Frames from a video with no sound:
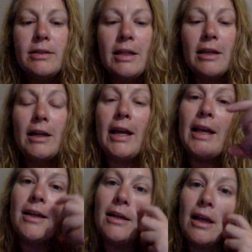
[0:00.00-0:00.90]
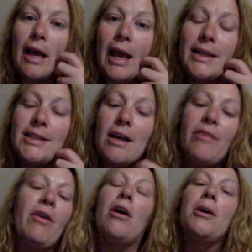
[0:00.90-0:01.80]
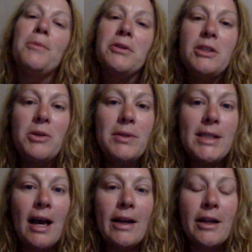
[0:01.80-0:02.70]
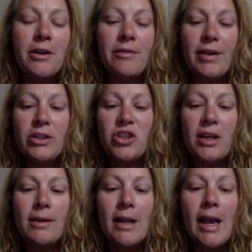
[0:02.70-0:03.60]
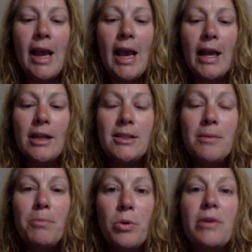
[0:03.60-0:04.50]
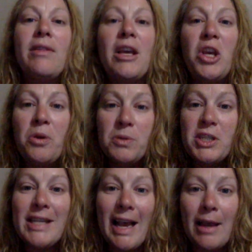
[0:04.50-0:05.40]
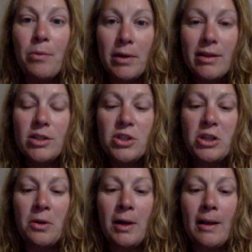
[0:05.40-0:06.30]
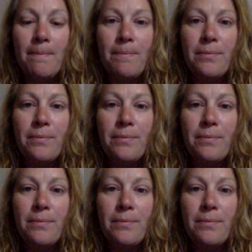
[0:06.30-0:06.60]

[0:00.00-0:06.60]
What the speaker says: During a self harm or suicide intervention, it is important that you stay with the student.